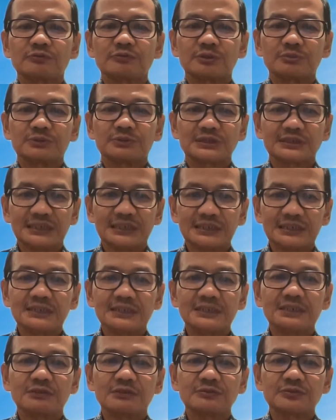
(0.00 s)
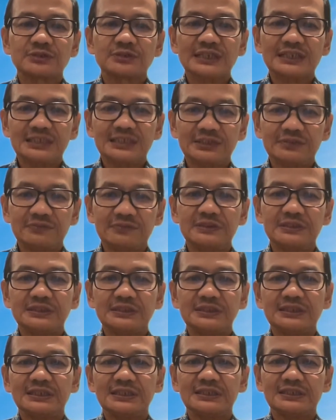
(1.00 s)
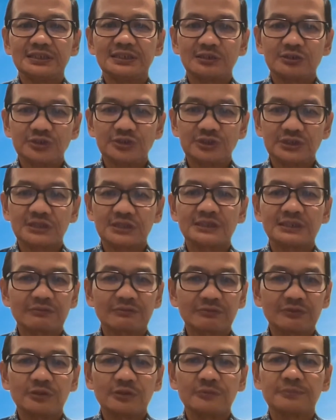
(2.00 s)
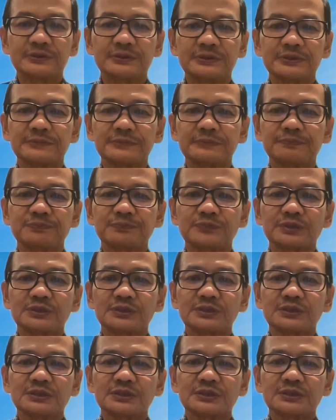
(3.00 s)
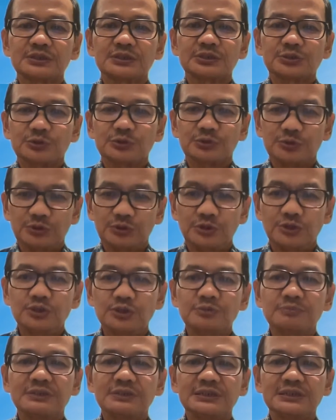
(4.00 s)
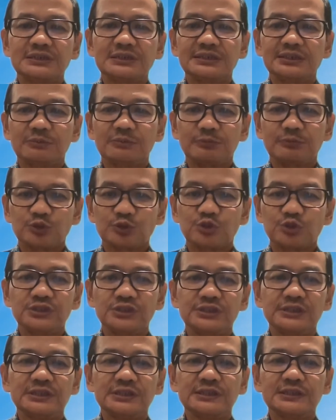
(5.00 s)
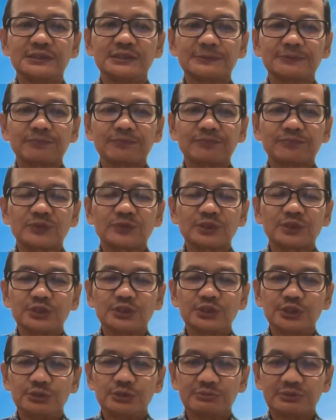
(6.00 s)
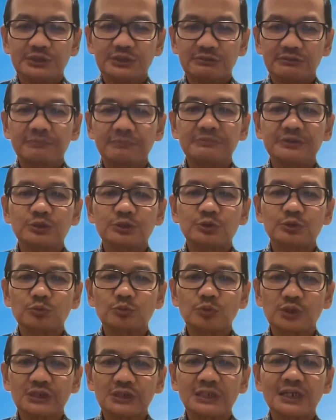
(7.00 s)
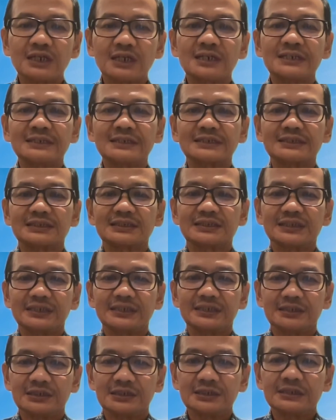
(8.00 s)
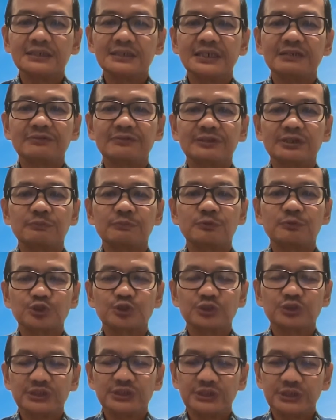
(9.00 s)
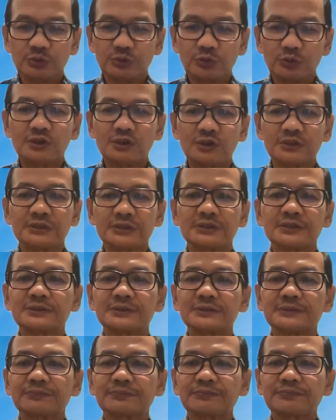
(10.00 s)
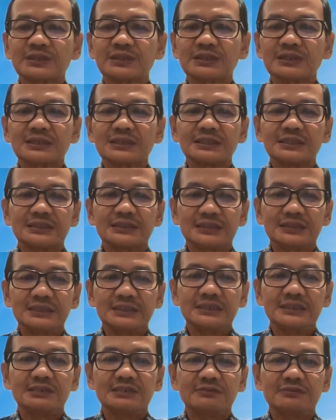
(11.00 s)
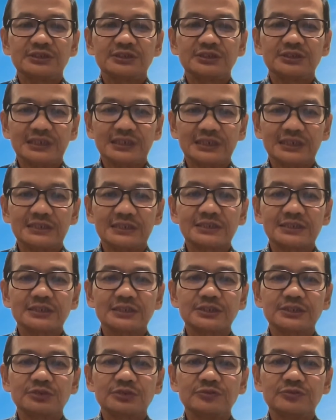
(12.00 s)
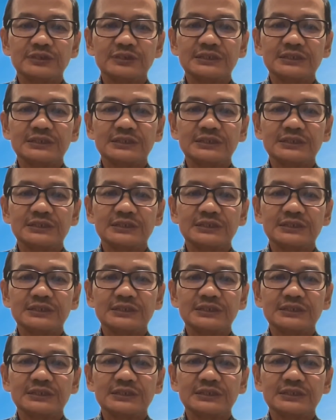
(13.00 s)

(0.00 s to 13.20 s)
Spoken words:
from the Center of Scientific and Technological Development. So don't miss the opportunity. You must remember to work hard and earn every opportunity you want. Take every challenge you